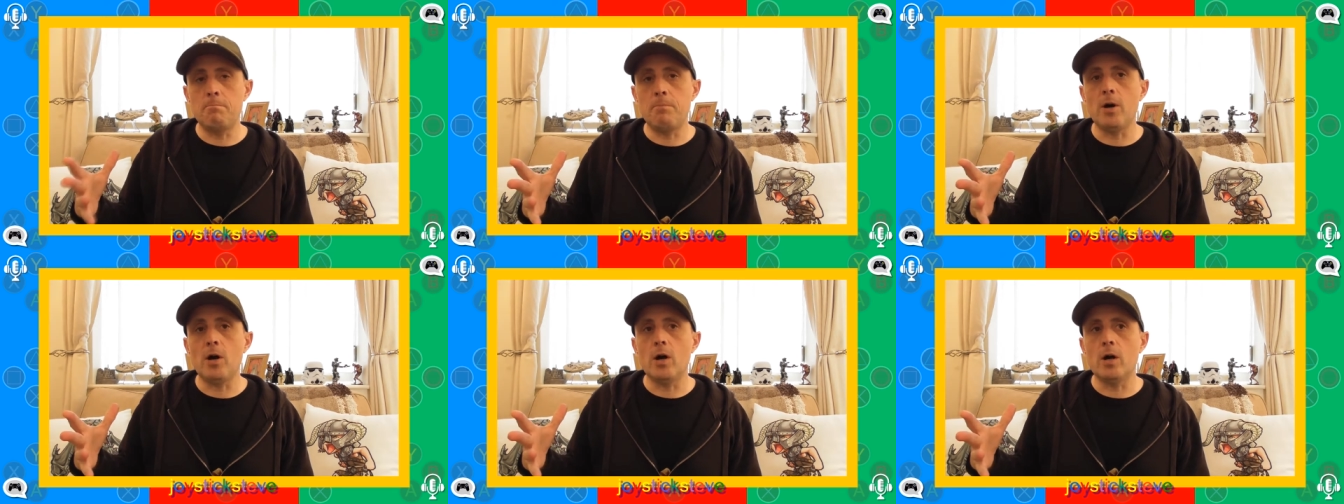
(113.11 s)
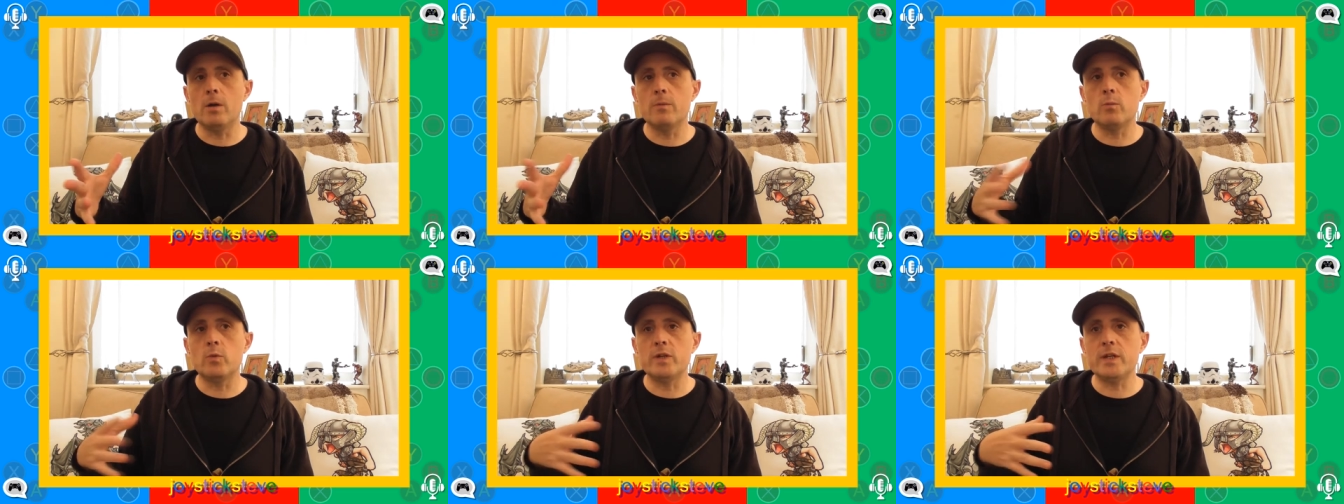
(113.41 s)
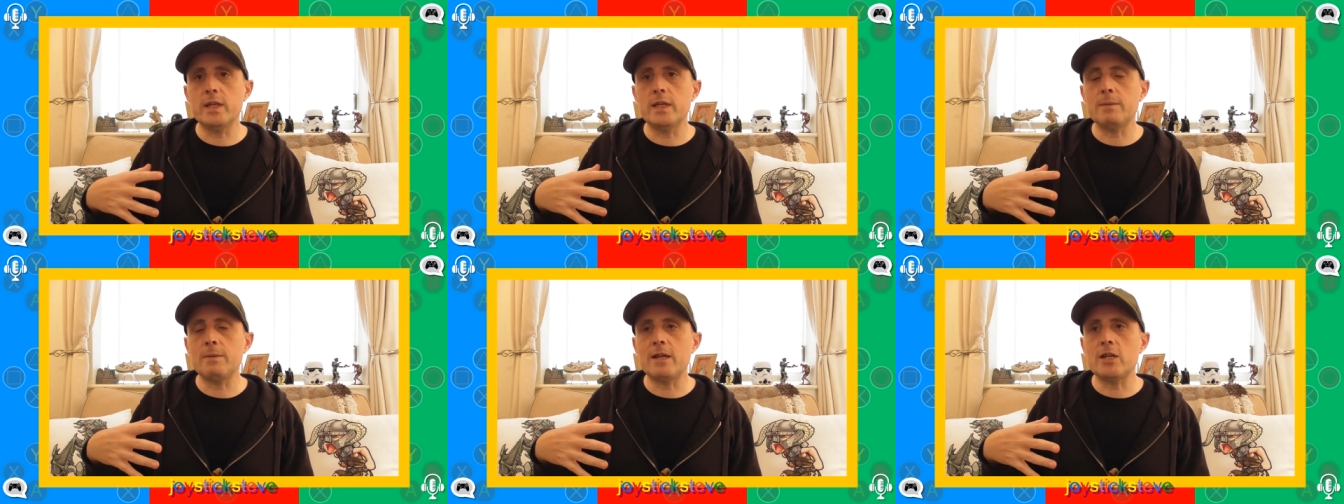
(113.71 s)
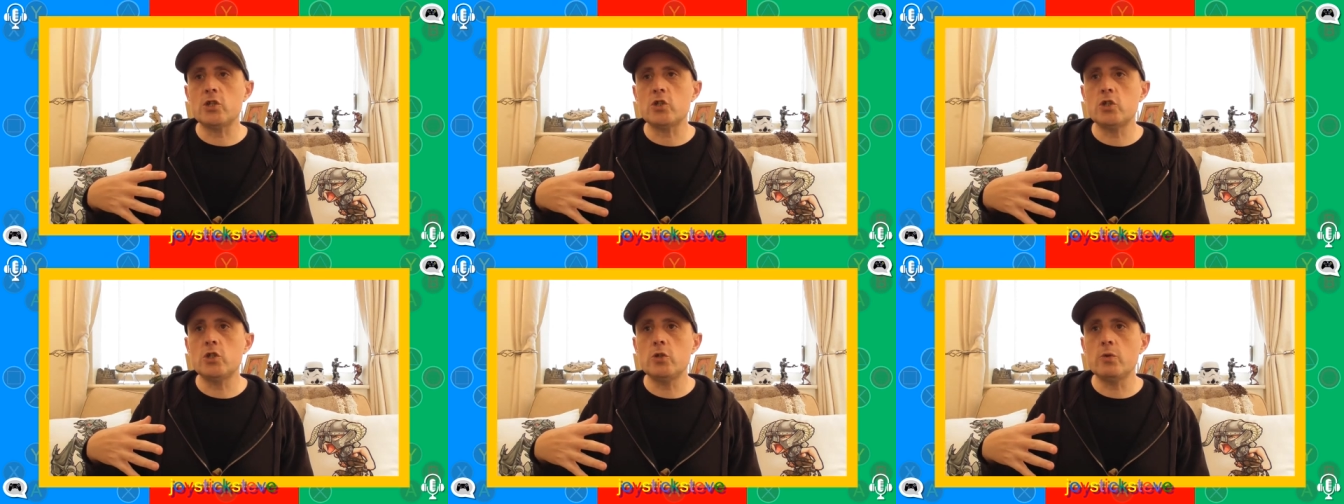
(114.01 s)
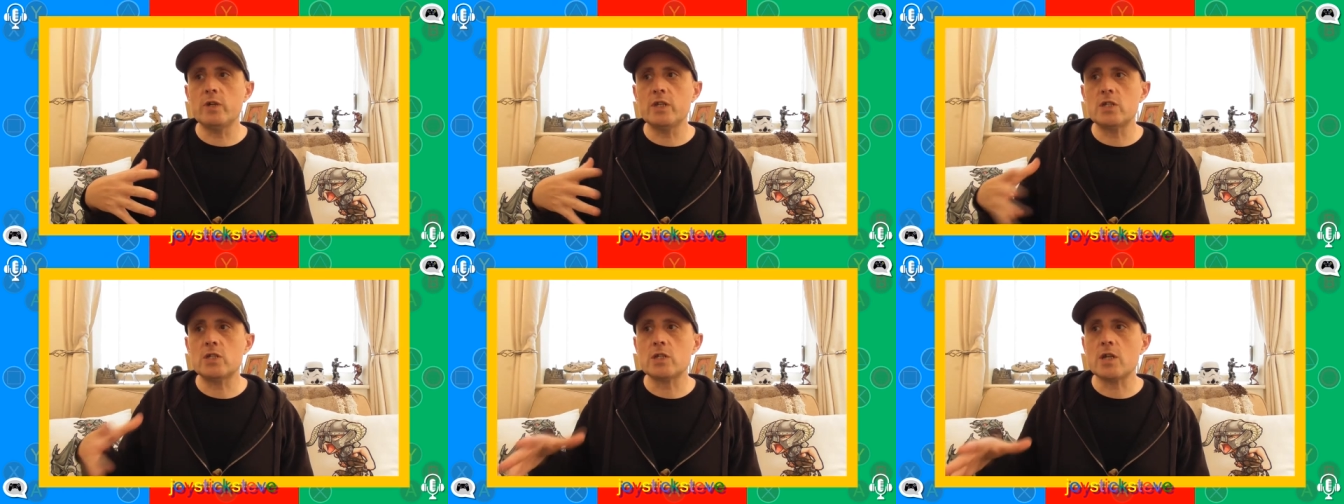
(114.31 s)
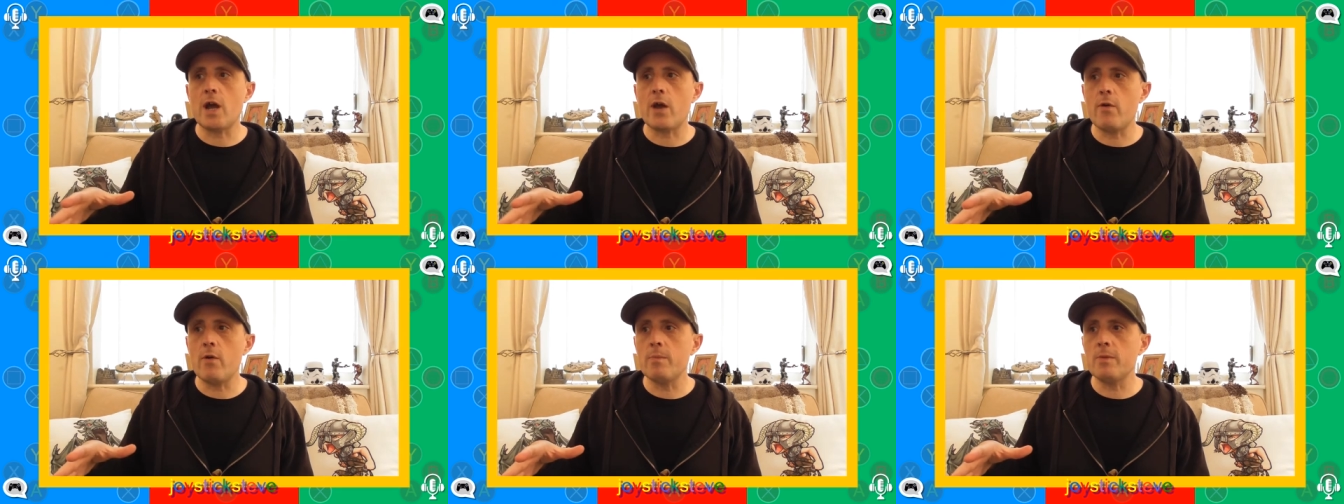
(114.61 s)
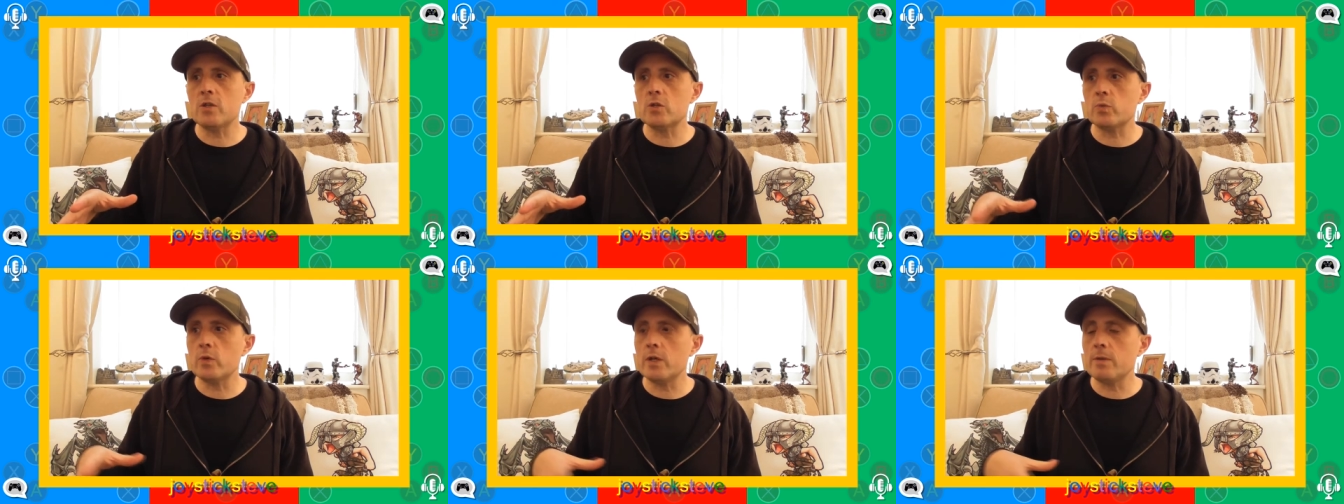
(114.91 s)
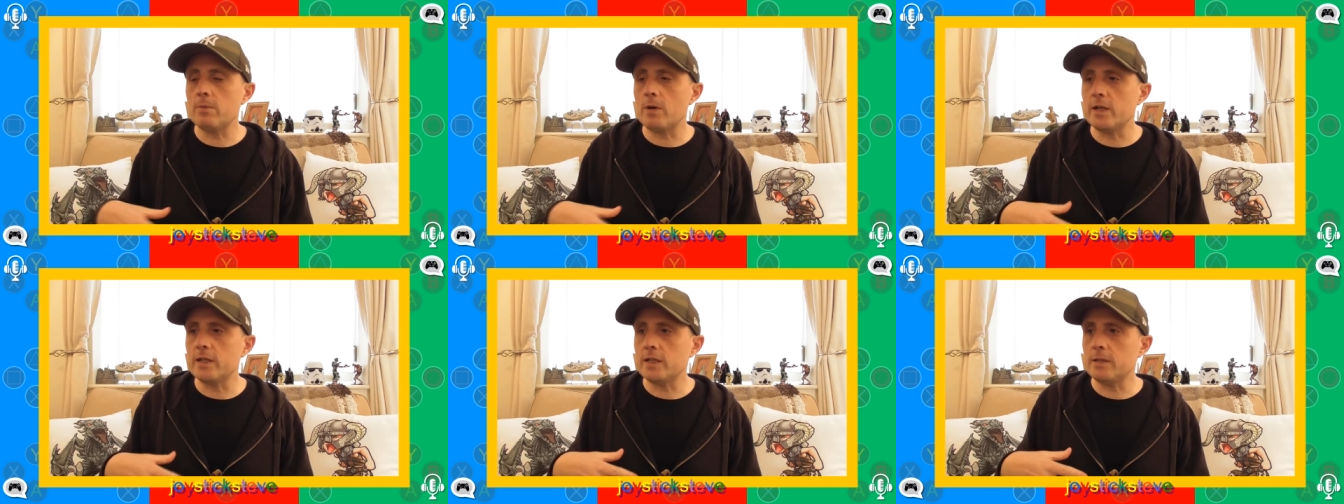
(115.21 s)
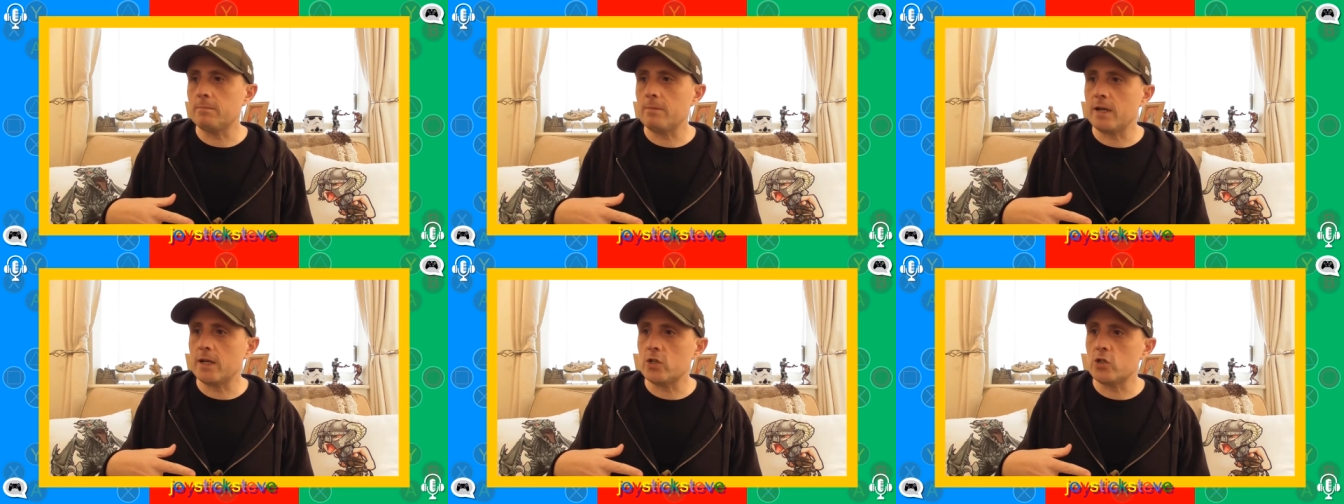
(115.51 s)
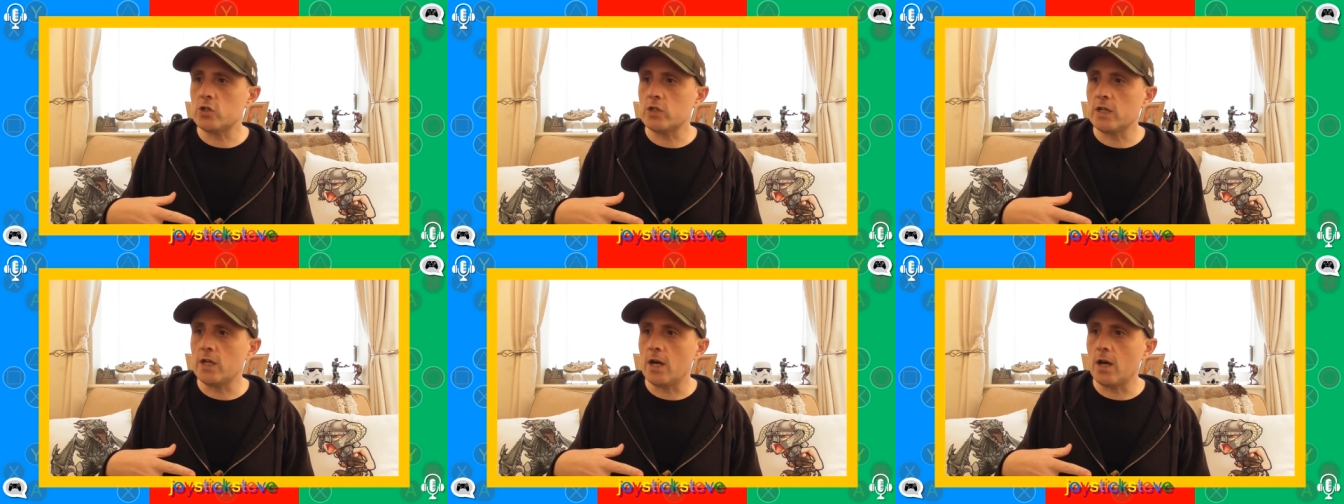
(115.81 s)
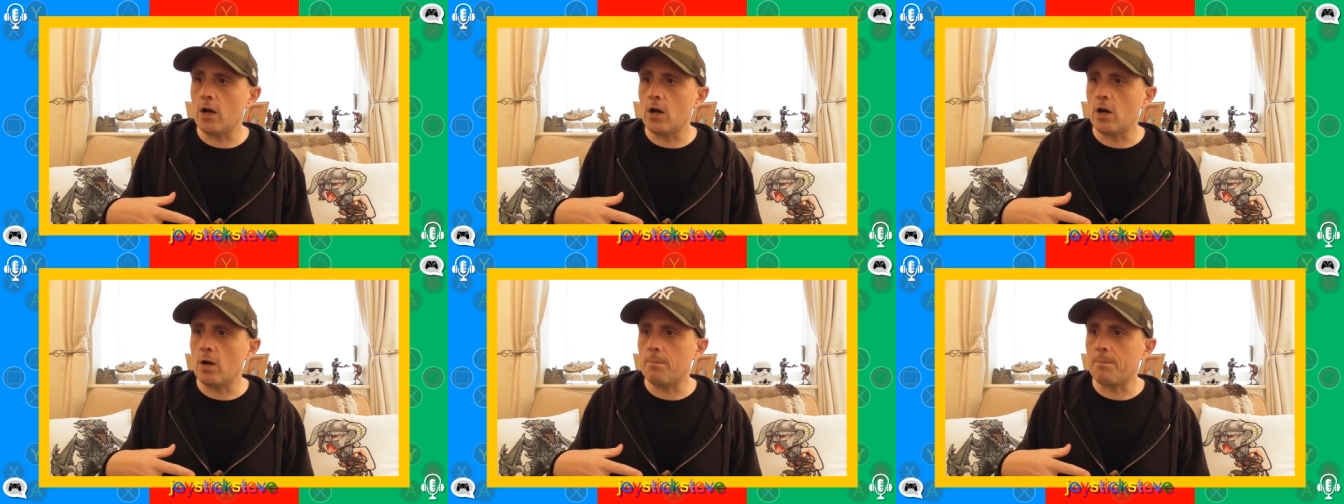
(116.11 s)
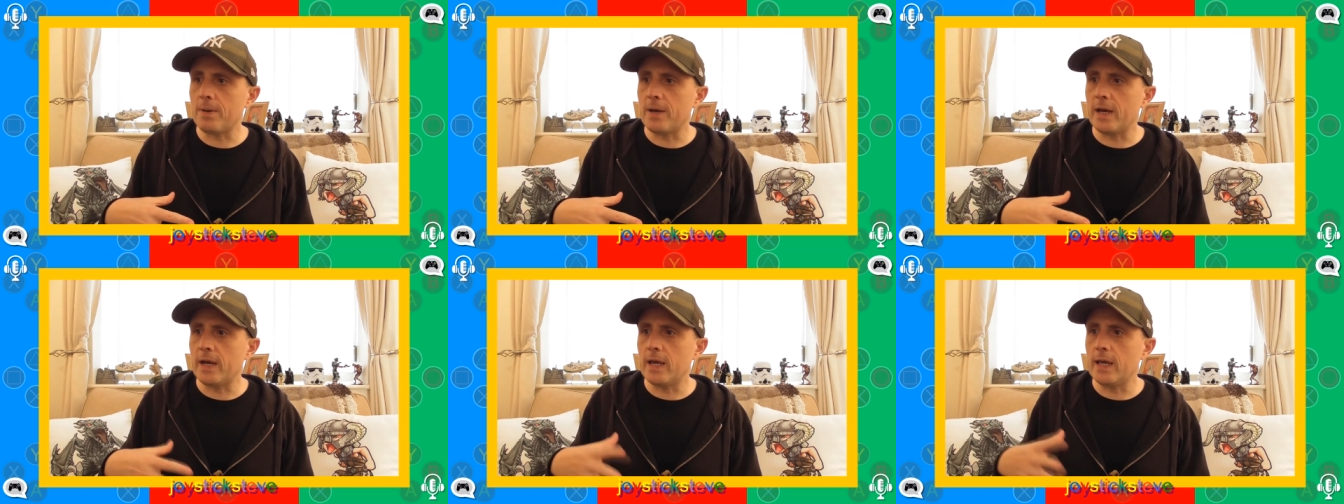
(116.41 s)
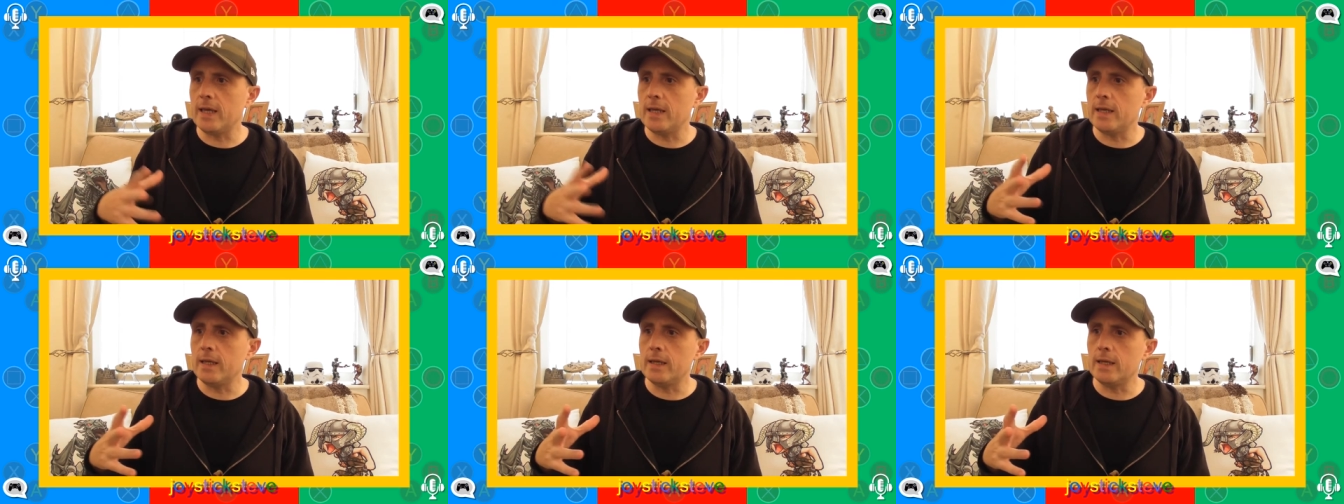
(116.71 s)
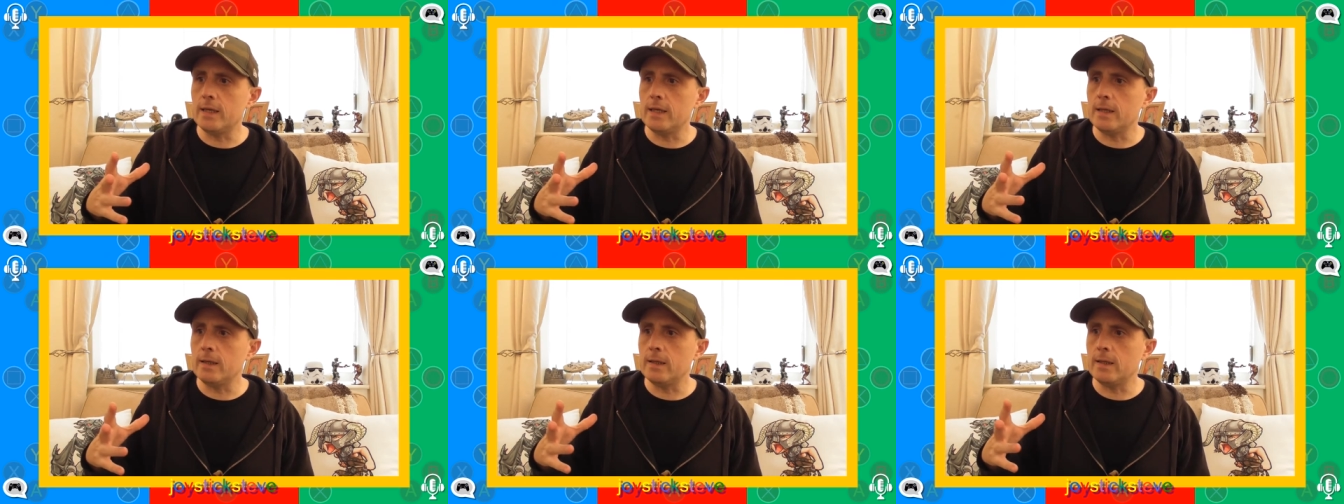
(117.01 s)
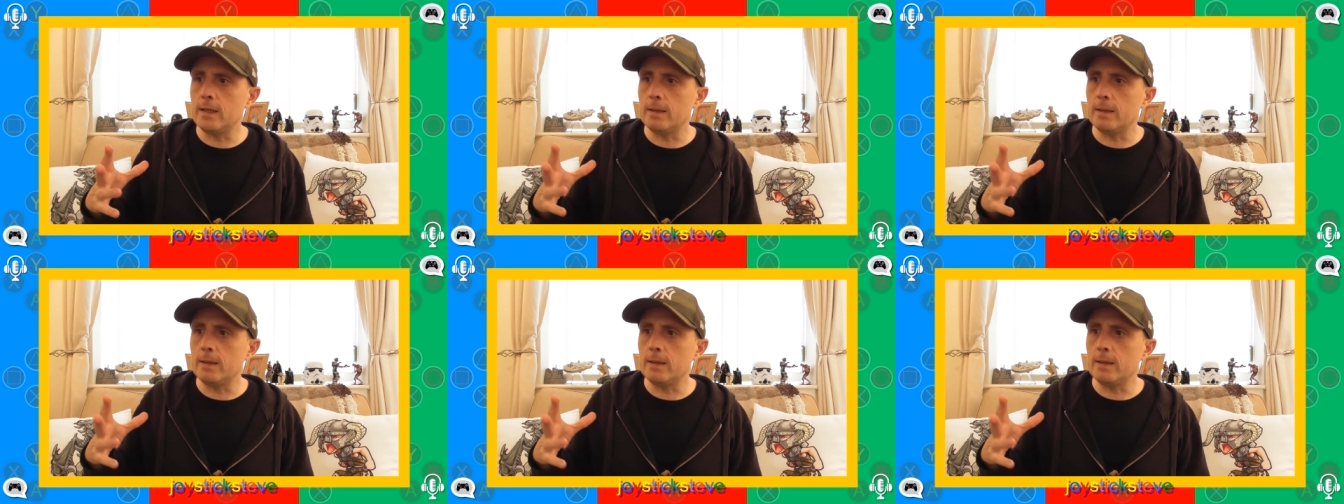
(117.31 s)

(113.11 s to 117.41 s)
but we didn't manage to do any Skyrim this week but I did manage to get up a